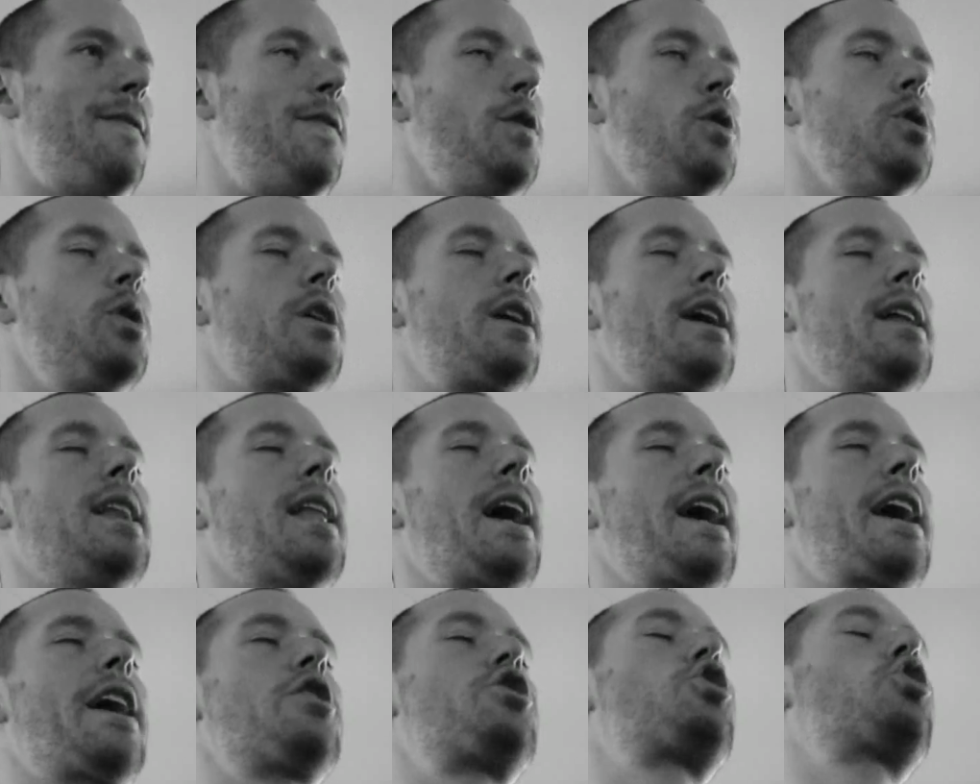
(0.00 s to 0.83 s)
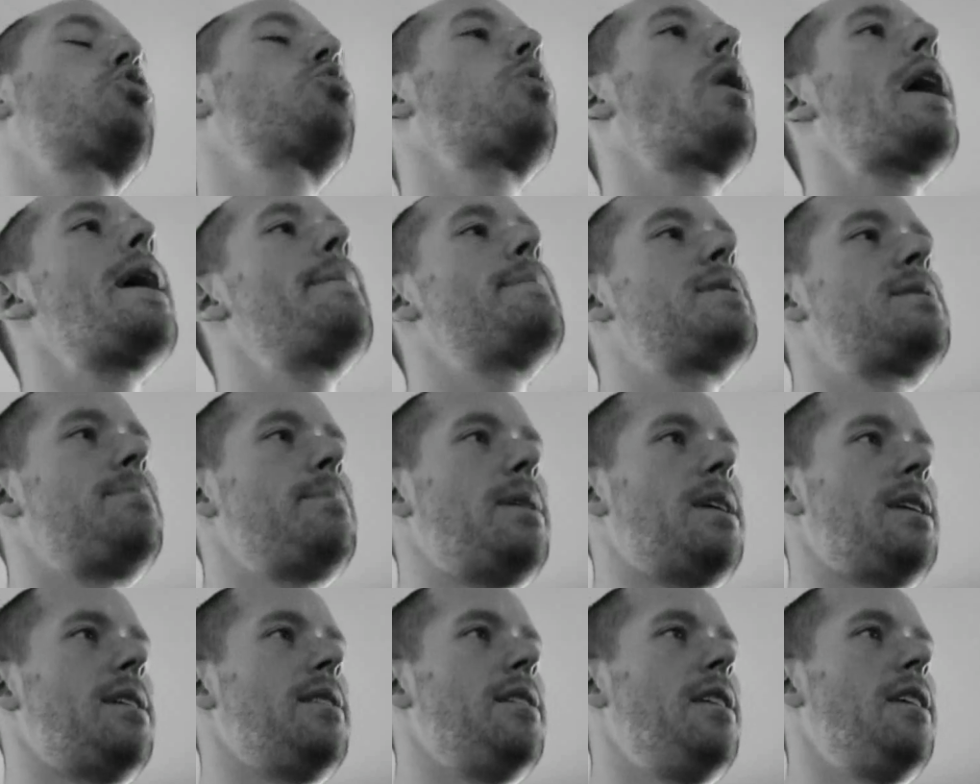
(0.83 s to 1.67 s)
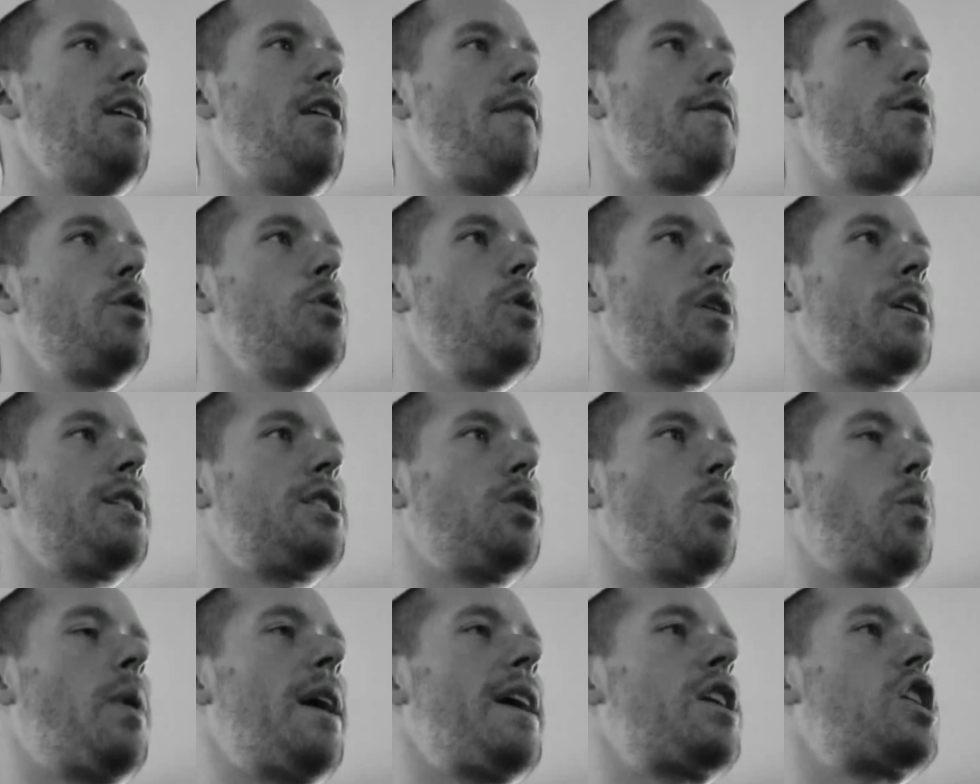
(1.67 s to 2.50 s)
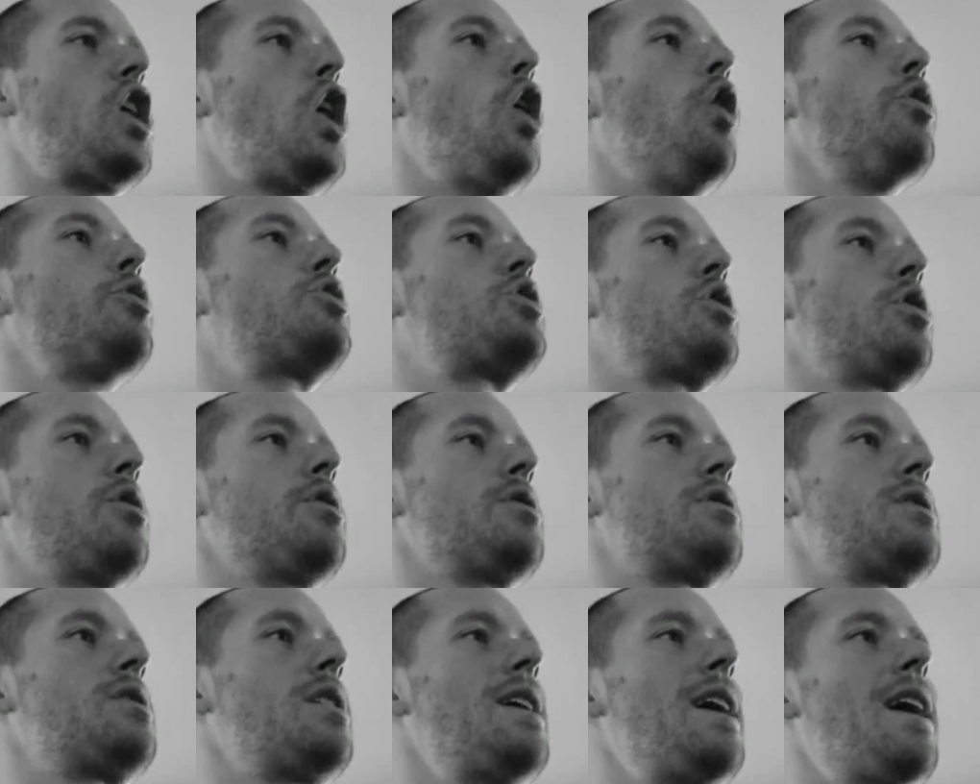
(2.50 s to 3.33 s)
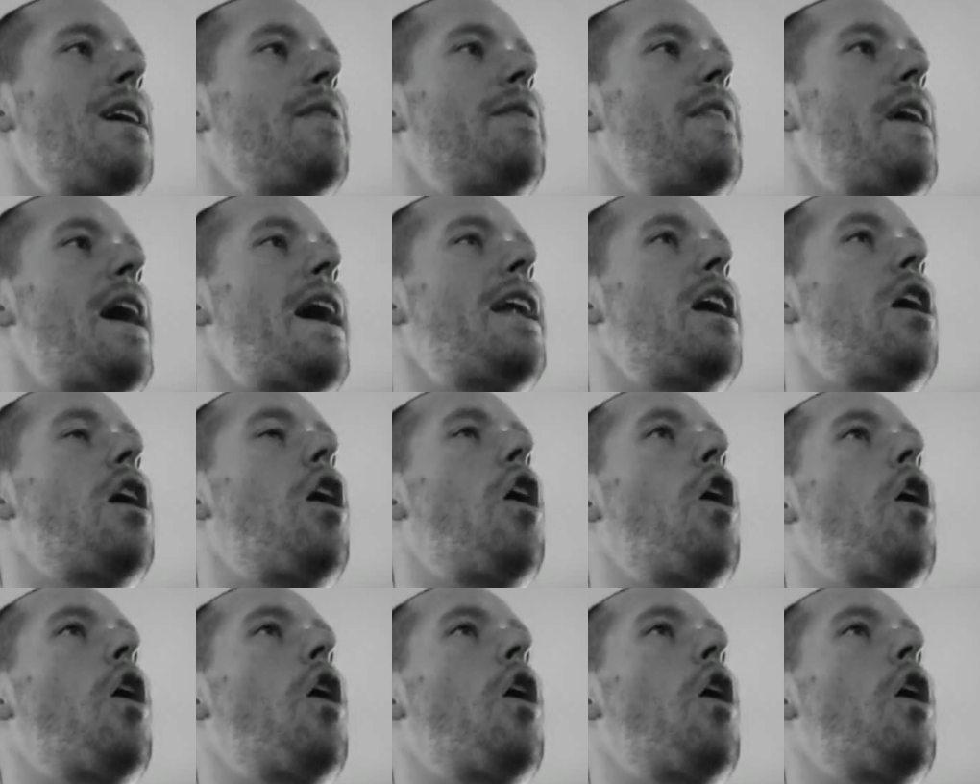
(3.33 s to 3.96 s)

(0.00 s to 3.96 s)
If you look at like a tribesman, if you look at the way cultures that